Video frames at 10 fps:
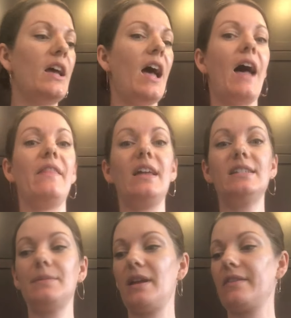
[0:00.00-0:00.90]
And then
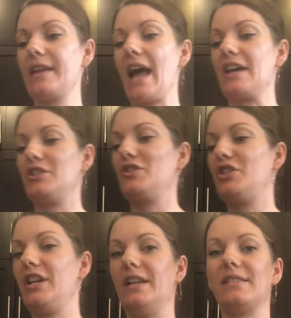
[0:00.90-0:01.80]
to make the cashew
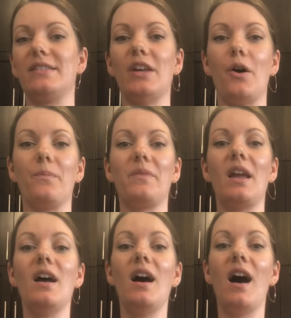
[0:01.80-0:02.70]
cheese. So,
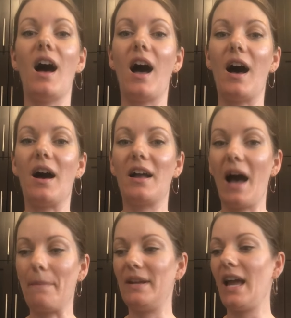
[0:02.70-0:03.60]

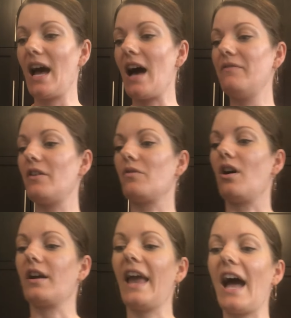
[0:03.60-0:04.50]
1.5 cups of
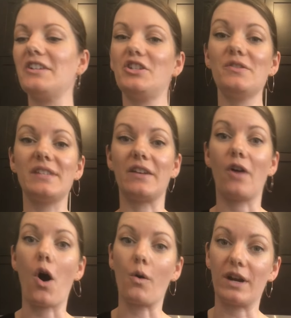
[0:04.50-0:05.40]
raw cashews that
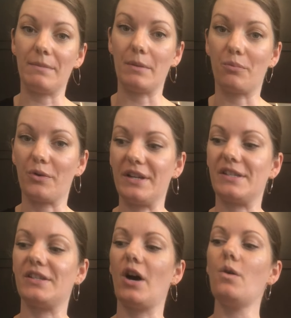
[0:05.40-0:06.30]
have already been
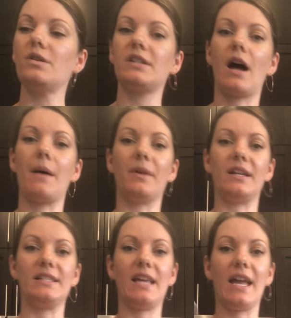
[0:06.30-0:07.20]
pre-soaked. I'm
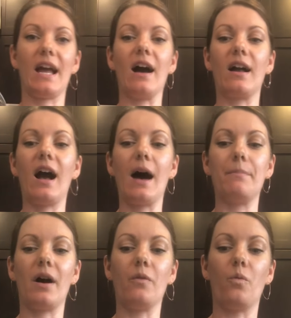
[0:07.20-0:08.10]
gonna take 1
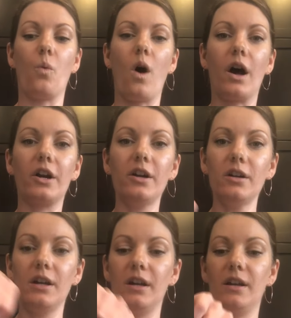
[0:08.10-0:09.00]
cup of
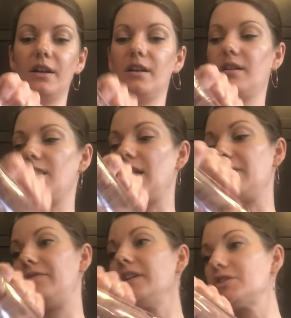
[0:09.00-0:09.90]
water, and I
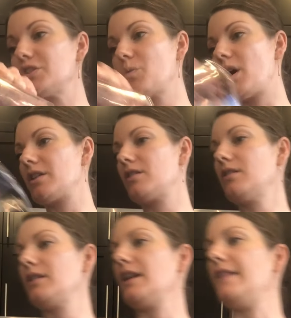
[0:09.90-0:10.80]
have filtered
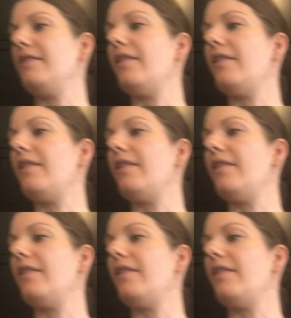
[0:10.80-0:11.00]
water in